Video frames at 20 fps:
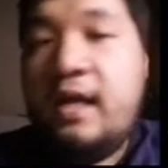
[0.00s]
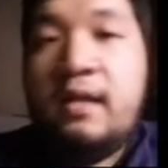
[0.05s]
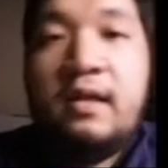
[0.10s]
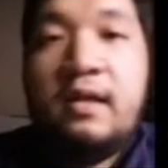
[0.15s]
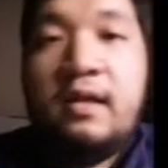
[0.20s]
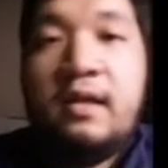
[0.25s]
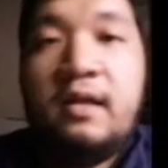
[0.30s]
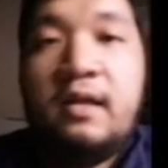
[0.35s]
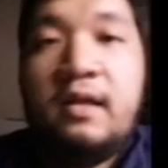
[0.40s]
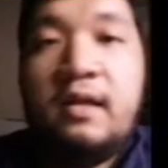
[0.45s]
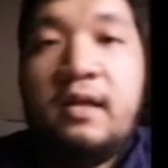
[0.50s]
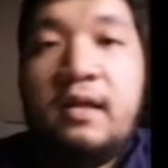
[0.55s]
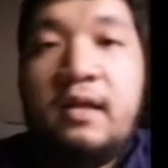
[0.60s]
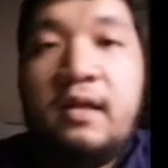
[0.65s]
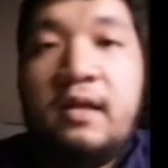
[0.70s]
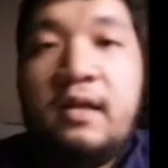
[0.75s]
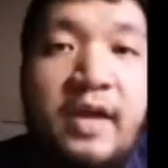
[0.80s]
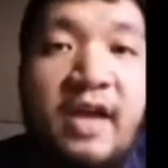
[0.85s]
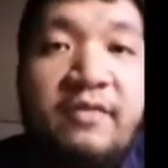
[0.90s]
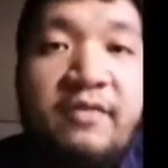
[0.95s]
So far
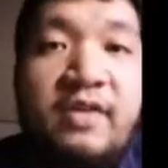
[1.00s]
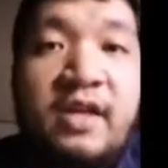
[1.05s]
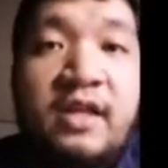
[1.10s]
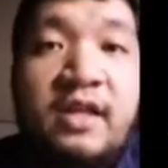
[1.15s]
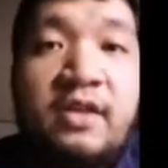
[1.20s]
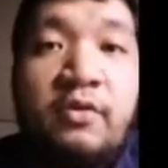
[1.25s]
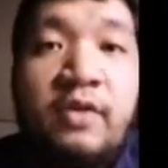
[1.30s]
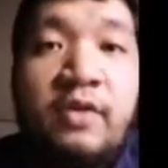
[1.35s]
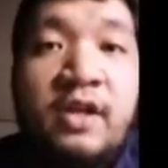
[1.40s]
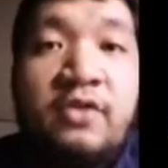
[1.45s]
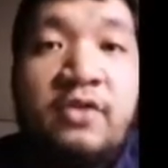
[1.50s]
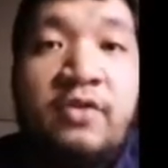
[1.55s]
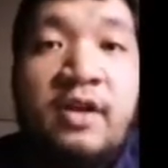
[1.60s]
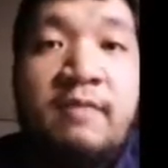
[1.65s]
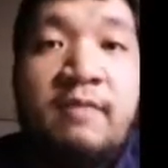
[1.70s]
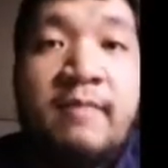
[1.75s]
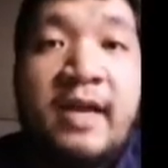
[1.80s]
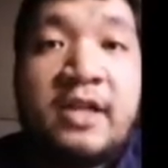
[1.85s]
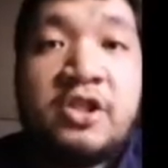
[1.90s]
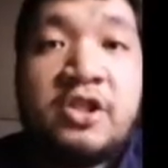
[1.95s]
we haven't hit the red-green
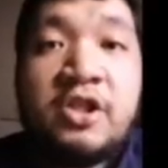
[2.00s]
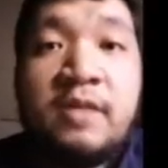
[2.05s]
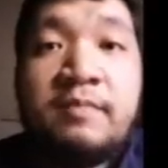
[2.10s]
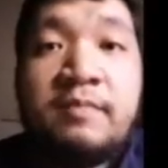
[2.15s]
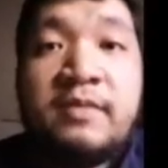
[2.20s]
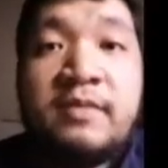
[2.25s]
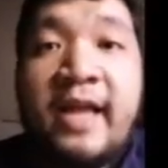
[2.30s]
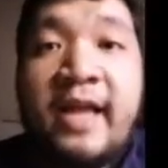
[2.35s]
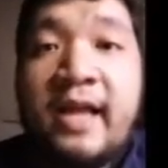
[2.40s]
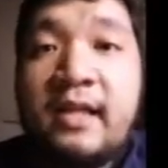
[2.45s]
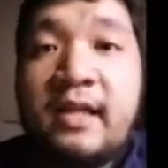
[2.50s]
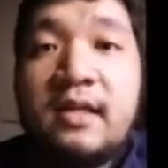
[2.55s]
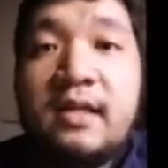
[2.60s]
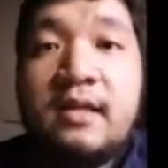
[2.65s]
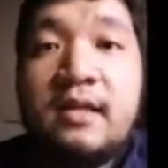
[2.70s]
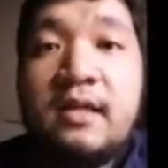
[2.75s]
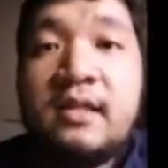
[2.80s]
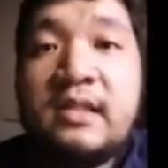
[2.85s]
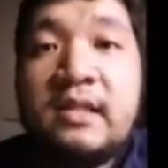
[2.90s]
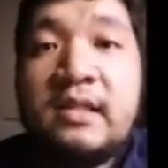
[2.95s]
matchup. That
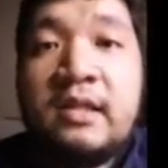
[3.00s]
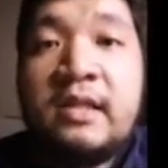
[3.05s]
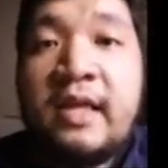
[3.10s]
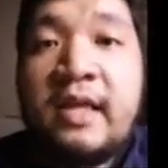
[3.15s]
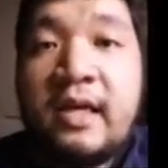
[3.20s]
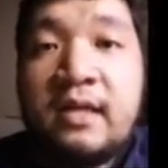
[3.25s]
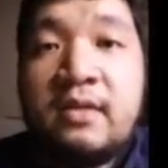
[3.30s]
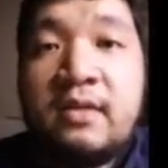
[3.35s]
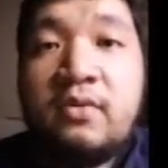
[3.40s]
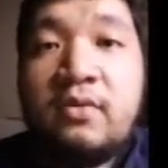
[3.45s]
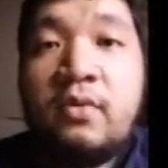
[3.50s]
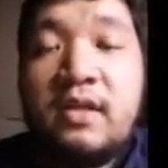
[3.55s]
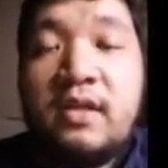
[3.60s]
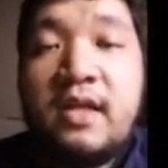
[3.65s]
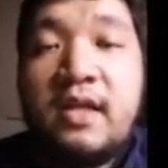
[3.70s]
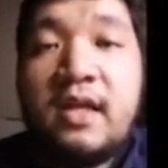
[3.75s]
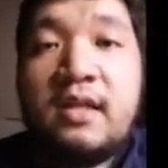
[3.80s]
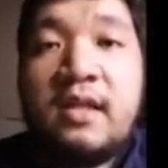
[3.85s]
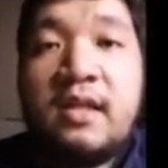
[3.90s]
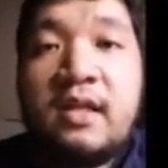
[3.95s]
is the one
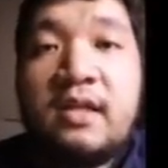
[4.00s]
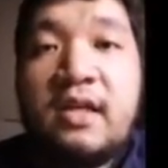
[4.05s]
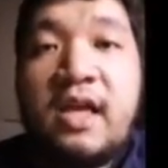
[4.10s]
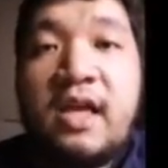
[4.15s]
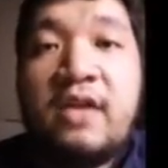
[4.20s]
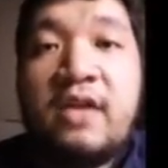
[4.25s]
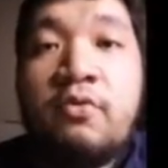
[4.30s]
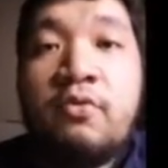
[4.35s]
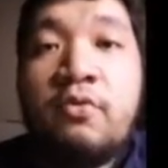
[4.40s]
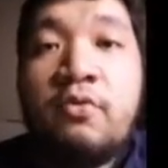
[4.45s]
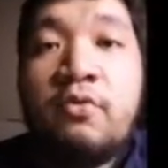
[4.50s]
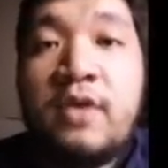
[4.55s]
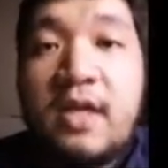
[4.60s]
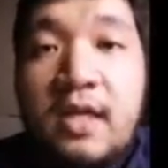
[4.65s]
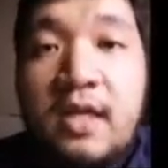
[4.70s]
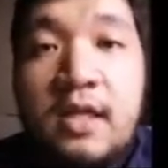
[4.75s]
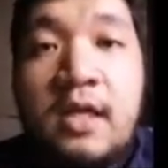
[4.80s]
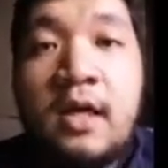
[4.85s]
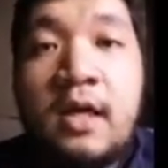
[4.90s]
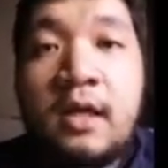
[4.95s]
deck that can
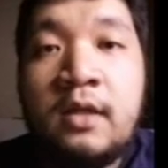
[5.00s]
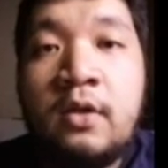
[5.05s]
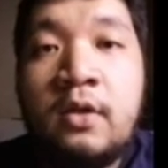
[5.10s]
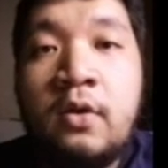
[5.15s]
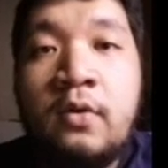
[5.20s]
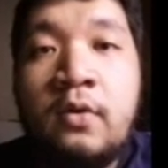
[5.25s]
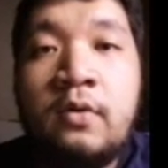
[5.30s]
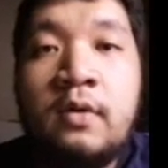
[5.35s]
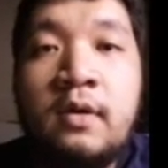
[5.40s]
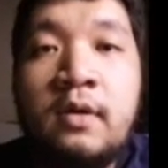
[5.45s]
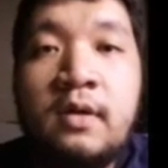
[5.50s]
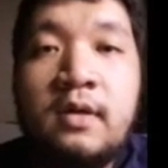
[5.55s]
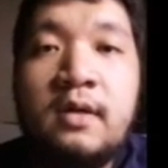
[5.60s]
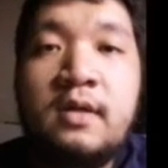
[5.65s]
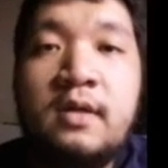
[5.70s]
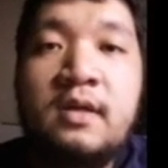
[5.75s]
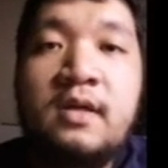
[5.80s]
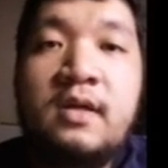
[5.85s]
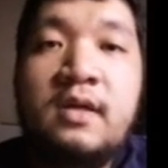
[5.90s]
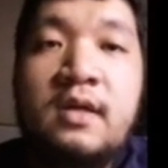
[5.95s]
really unload.
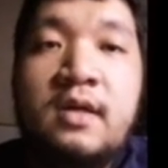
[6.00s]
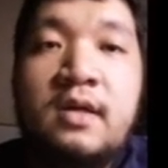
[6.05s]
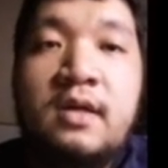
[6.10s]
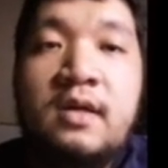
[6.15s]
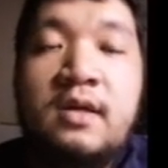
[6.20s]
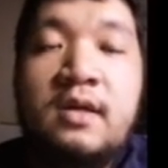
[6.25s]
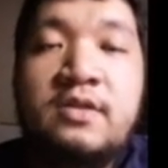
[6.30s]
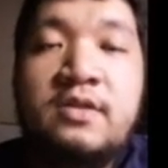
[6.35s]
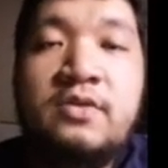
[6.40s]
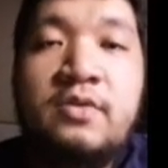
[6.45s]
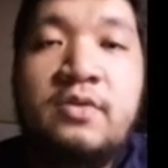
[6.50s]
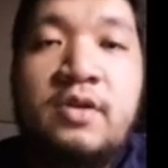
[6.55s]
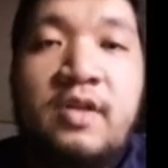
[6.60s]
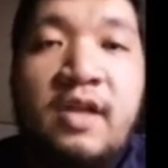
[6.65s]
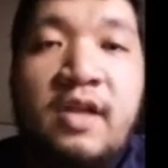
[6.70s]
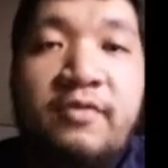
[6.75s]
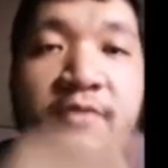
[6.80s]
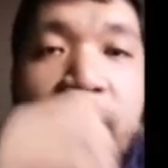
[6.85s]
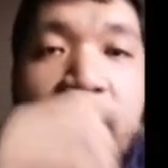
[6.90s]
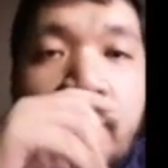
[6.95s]
So you
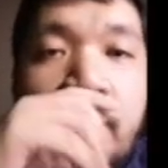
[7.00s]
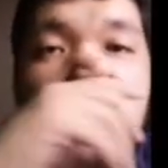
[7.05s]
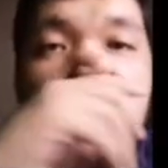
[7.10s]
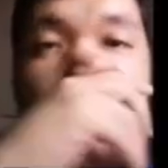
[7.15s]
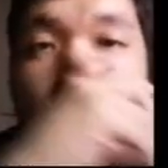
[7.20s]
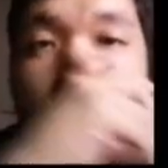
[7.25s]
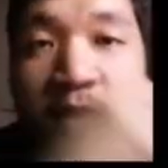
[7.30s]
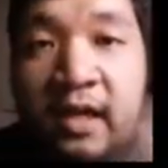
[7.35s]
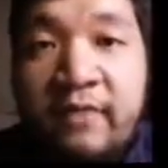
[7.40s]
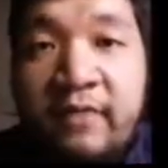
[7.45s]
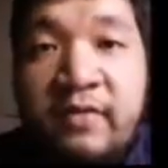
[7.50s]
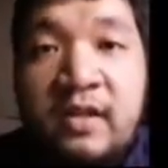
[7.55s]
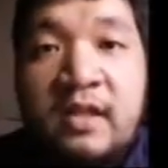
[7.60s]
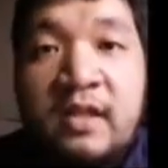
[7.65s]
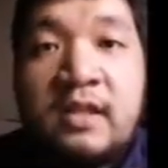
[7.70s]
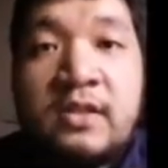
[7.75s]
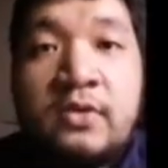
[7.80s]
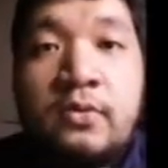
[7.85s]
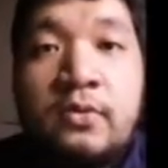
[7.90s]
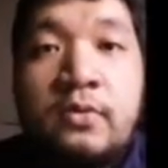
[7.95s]
definitely want to have at
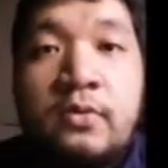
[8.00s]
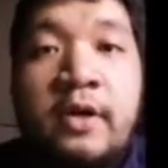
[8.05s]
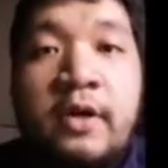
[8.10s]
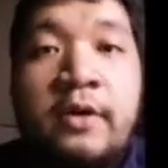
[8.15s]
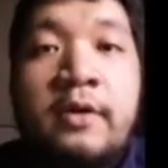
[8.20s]
least 2 there.